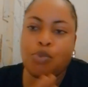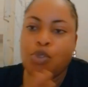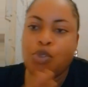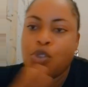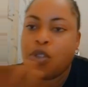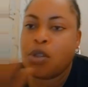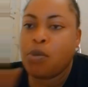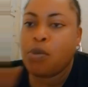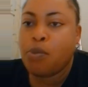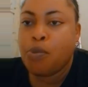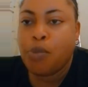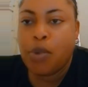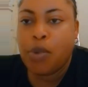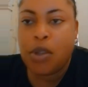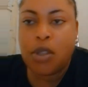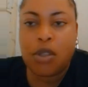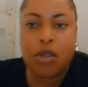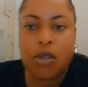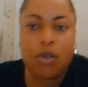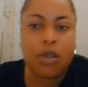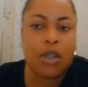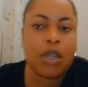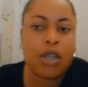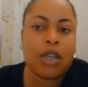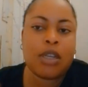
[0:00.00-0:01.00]
building
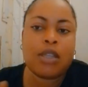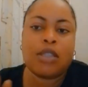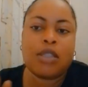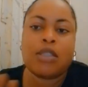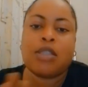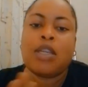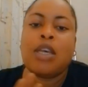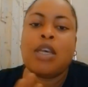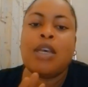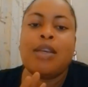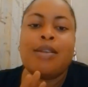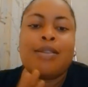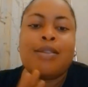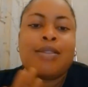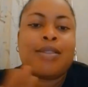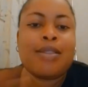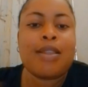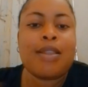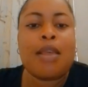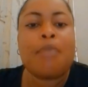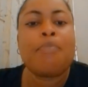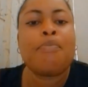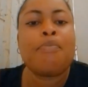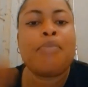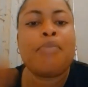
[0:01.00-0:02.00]
personas,
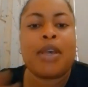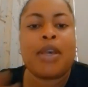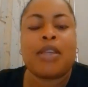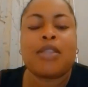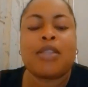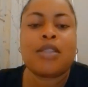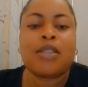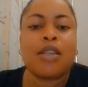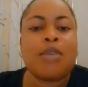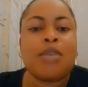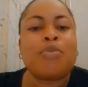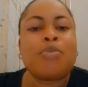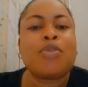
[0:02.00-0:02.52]
step by step.